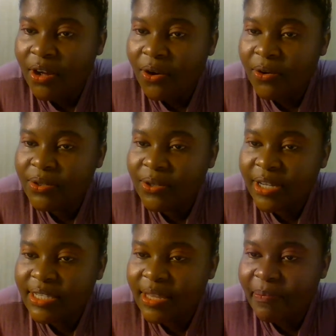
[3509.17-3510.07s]
also
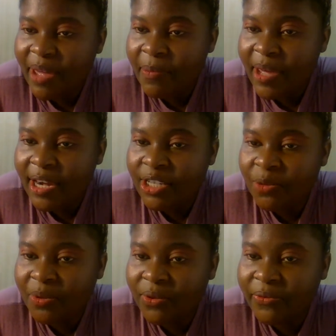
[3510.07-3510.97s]
is the baby
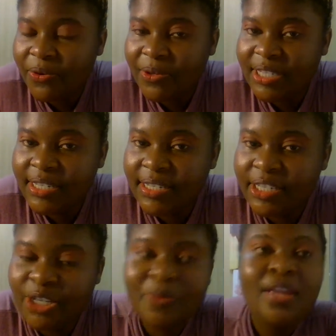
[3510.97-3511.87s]
eligible for
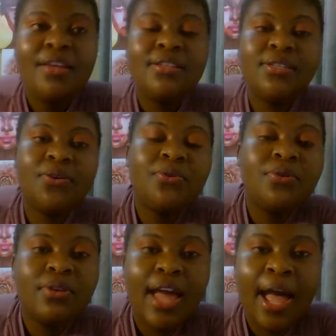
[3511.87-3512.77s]
citizenship so
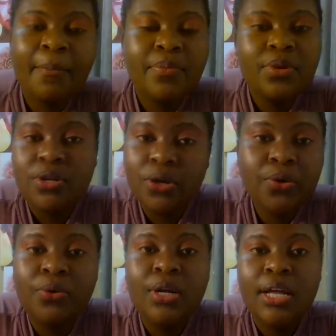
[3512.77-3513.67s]
um
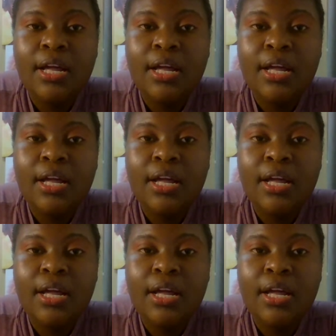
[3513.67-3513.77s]
no